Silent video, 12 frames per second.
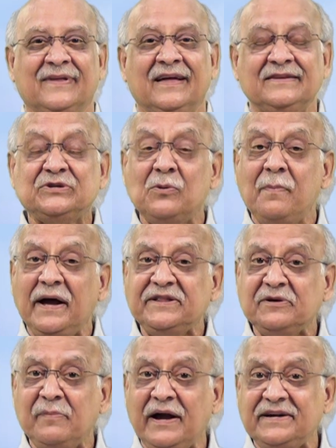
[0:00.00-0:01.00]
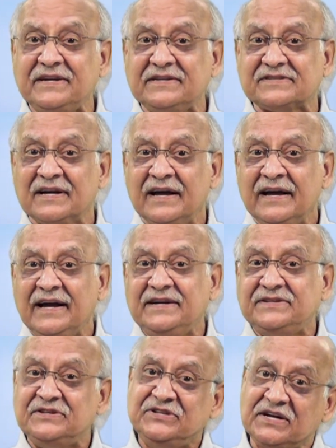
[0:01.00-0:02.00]
So mathematics, is
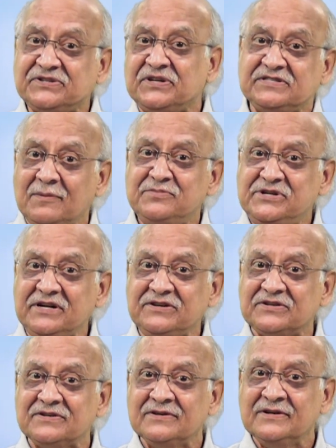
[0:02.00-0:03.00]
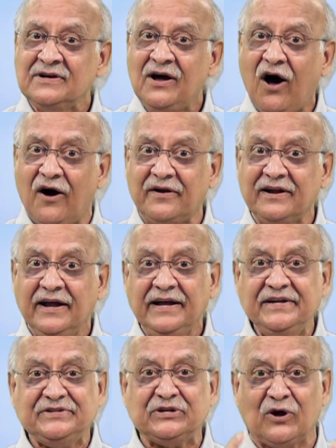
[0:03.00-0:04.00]
it just a subject, or
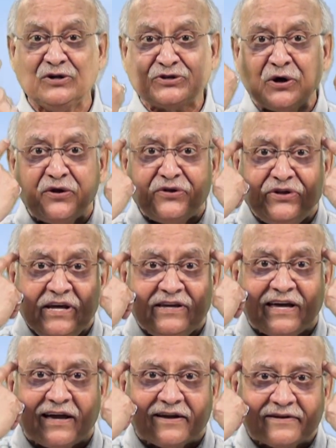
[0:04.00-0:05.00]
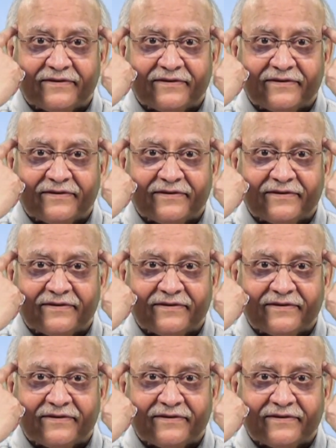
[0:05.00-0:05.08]
is it also thinking,